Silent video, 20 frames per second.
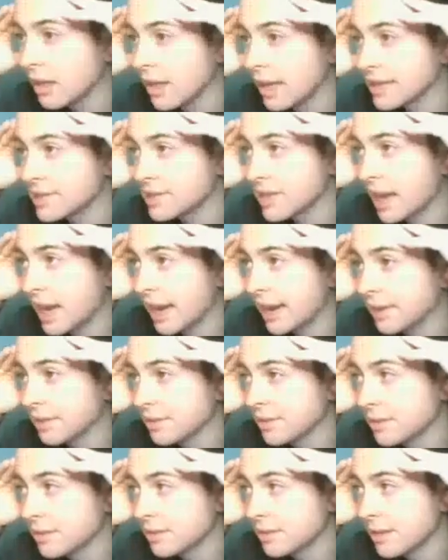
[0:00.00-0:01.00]
It's tied.
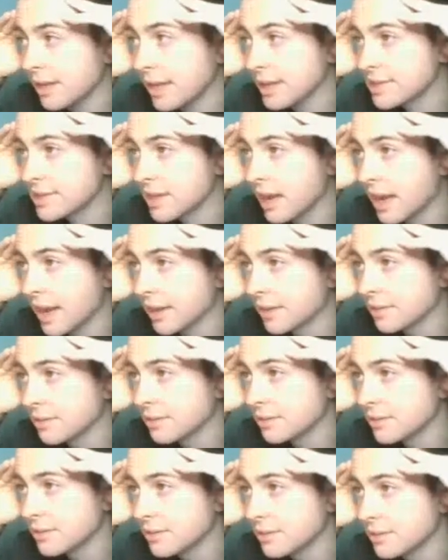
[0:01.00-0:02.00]
It's tied.
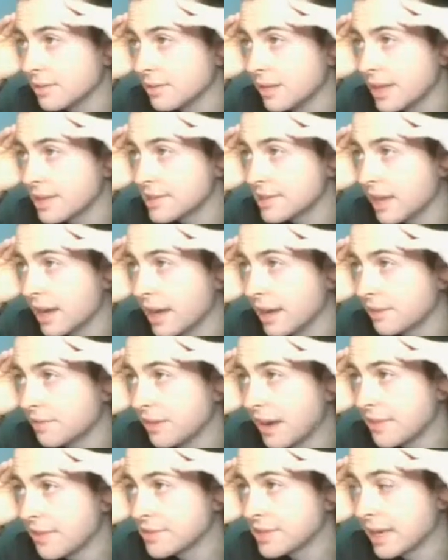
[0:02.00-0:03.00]
It's tied.
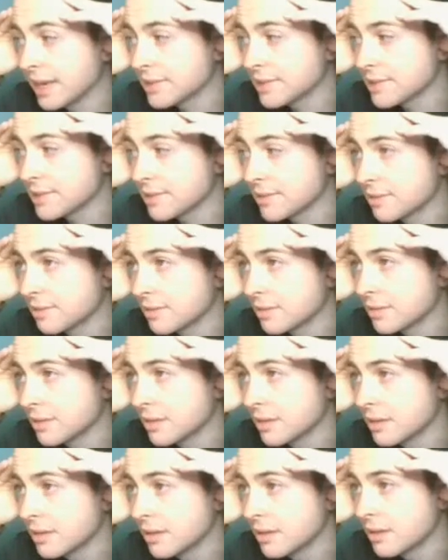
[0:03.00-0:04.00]
5 seconds.
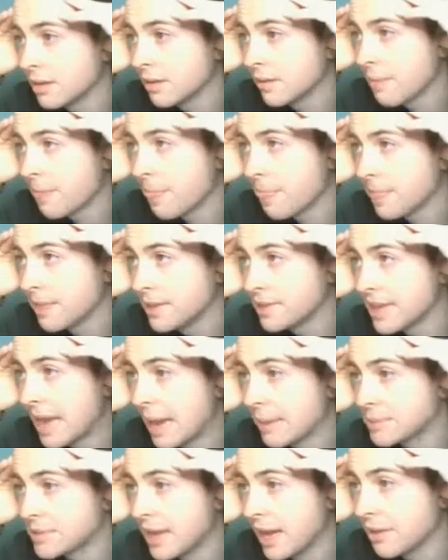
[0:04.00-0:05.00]

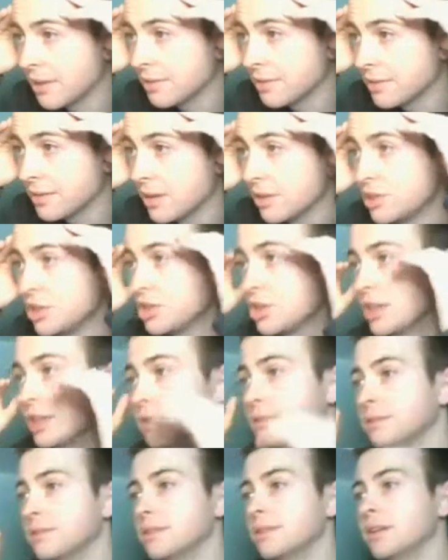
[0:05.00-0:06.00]
Zap's down. GG.
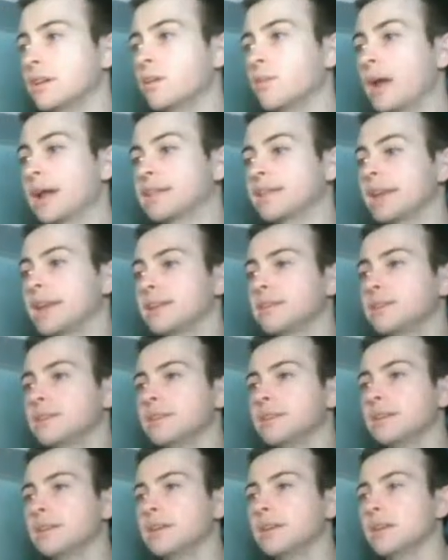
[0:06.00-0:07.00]
Right lane.
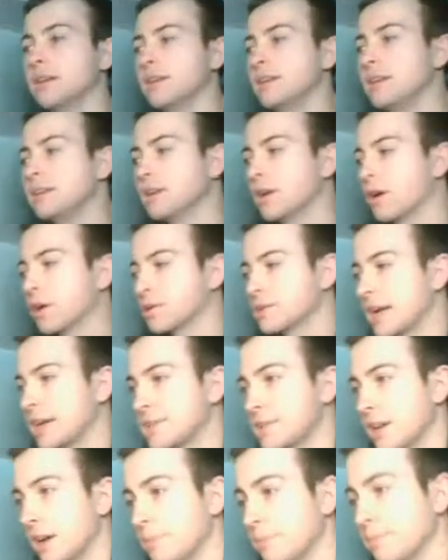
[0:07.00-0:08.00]
Nikoko
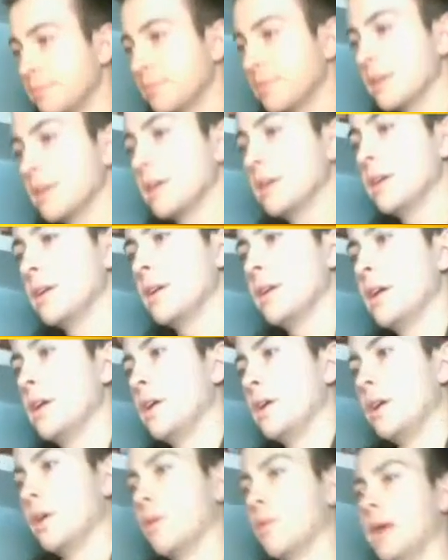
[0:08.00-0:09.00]
ties it up.
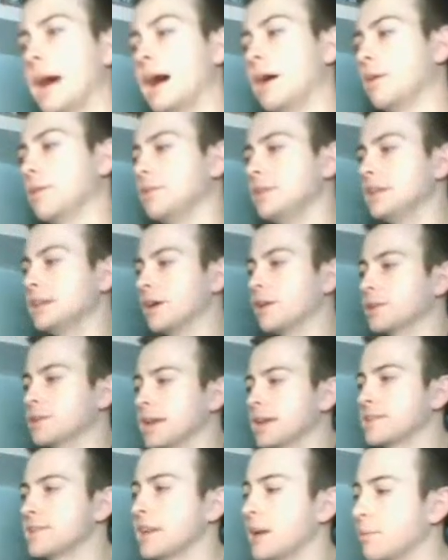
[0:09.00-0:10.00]
Wow. Nikoko
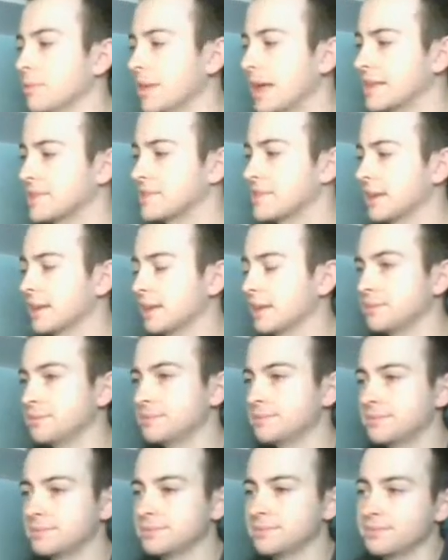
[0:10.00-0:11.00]
ties it up last second.
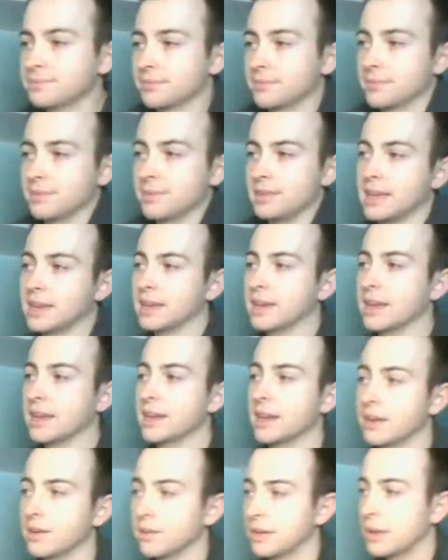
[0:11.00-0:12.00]
Yeah, no, yeah,
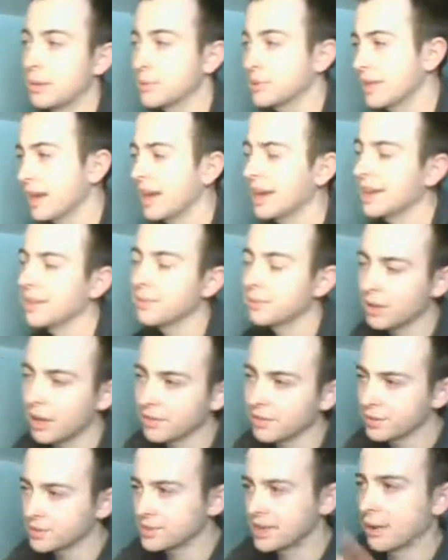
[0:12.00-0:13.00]
no. It was tied
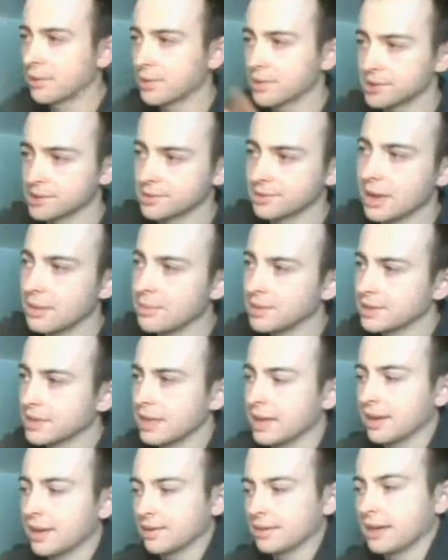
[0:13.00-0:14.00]
on those towers. I mean,
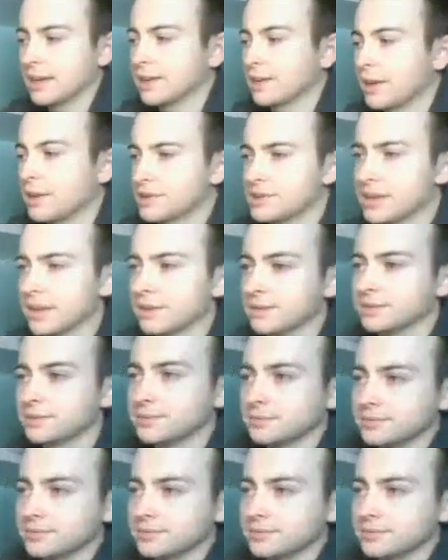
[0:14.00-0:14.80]
yeah, I understand.